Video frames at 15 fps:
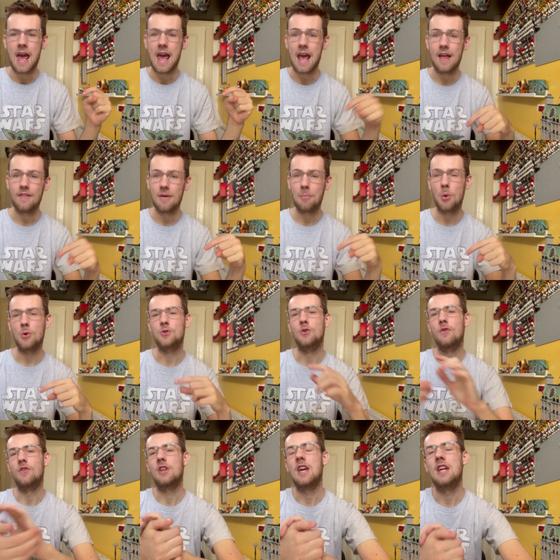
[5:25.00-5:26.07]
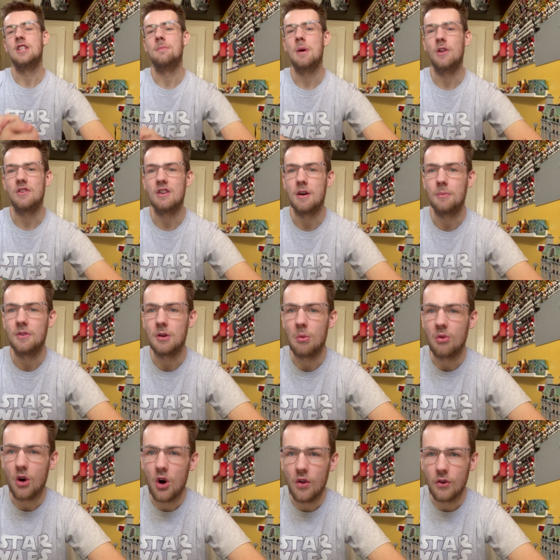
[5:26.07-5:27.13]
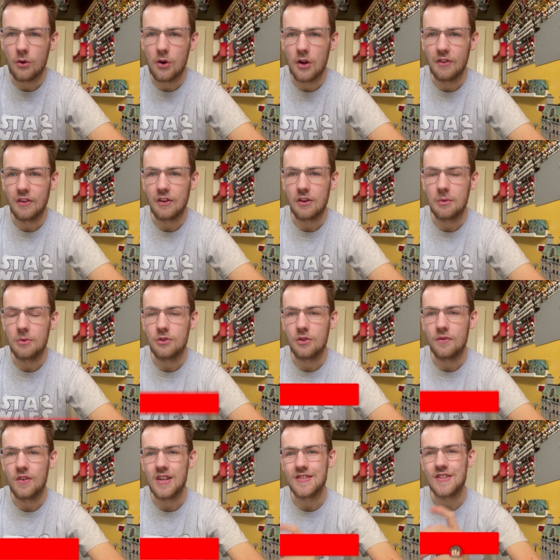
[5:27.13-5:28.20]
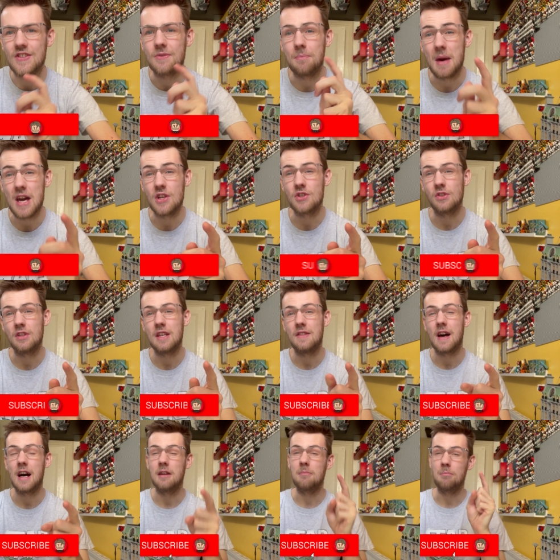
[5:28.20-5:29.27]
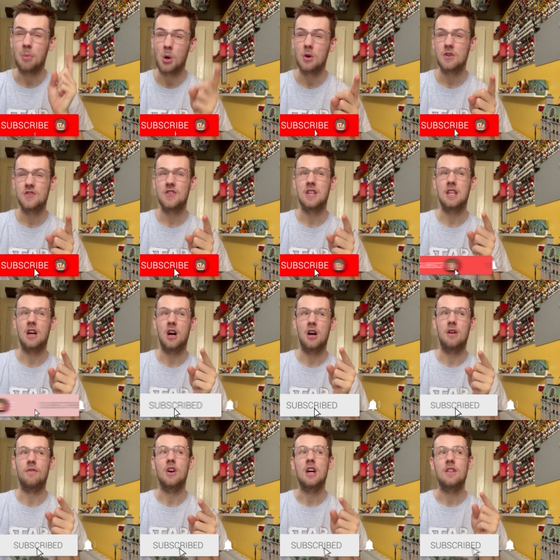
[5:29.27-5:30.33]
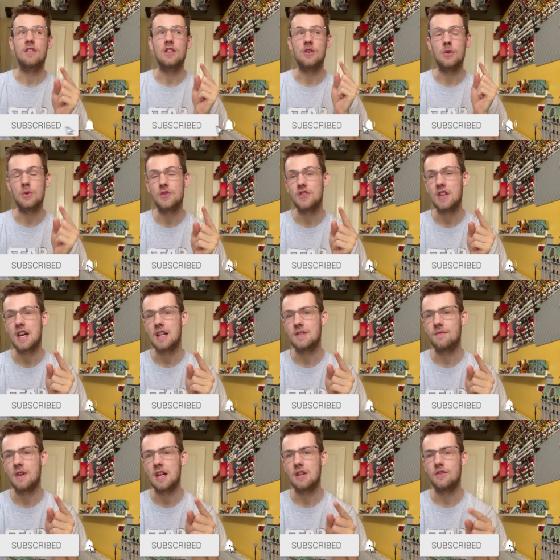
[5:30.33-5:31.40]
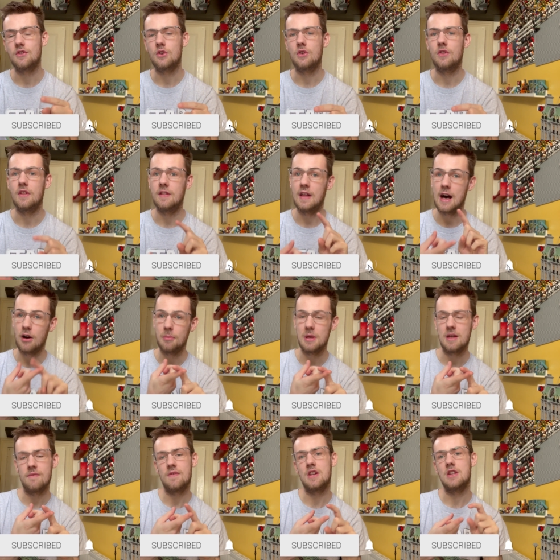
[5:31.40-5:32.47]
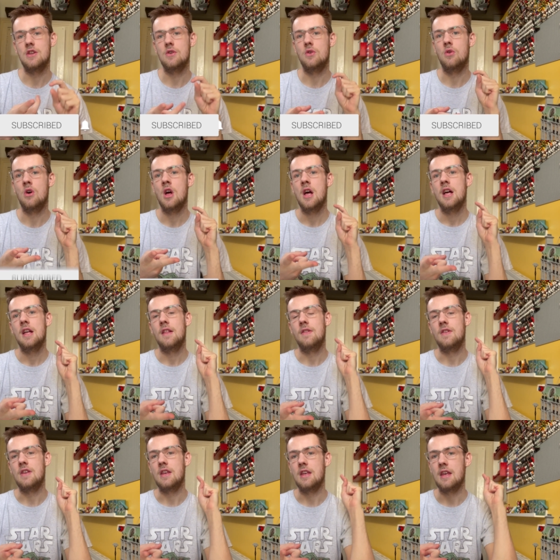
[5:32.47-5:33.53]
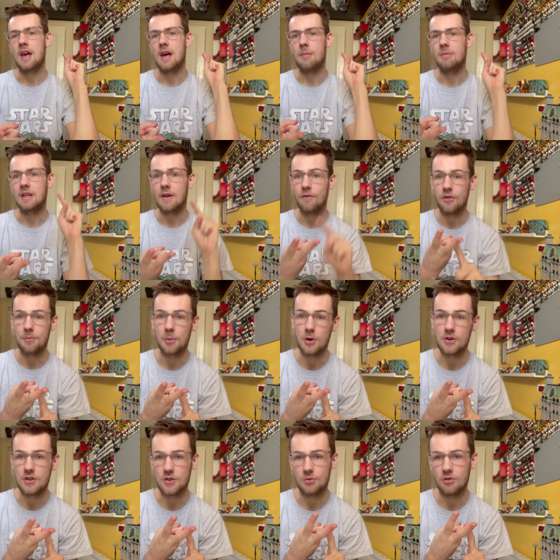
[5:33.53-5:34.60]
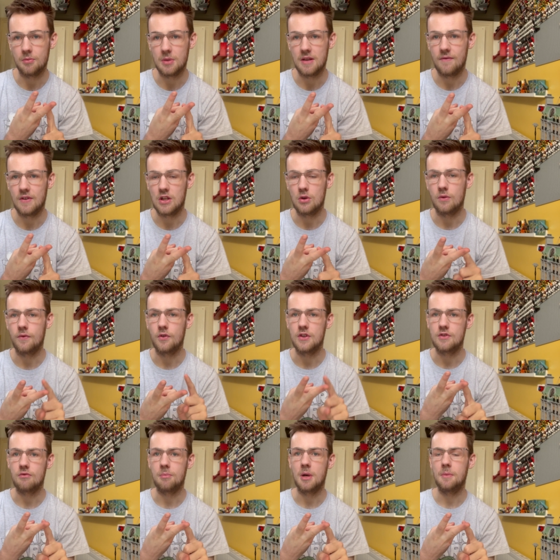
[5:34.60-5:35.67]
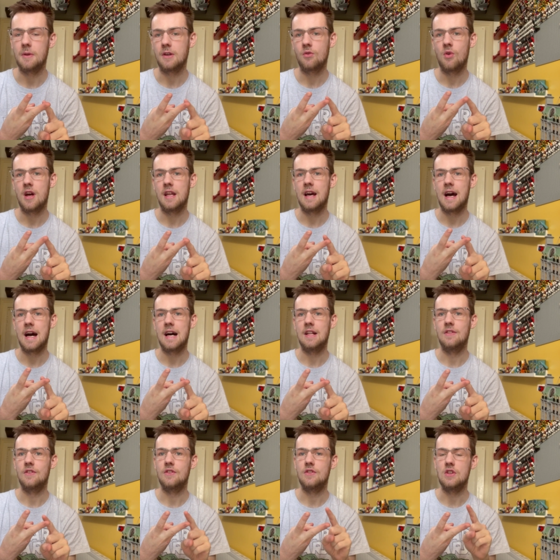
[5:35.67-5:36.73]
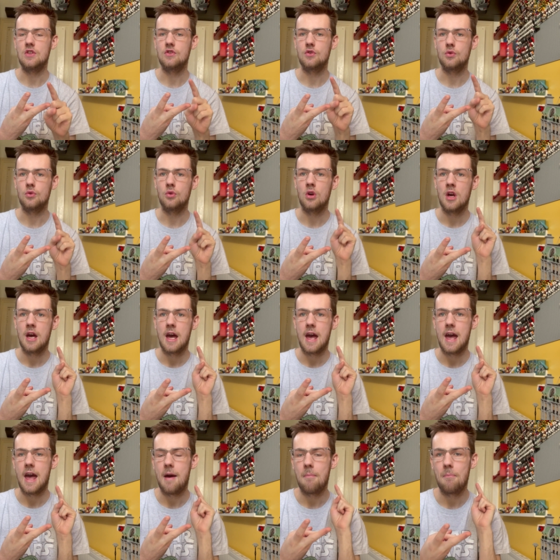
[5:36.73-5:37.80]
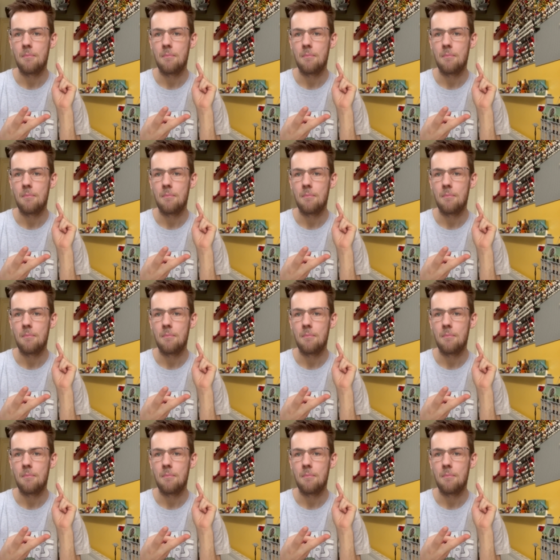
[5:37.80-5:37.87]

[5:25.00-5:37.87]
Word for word: hit the post notification bell to keep up to date with all content coming to your face, especially that unboxing of the UCS Venator. That'll be a video. The um, gift with purchase will be a video for this Republic Credit and the two. Uh,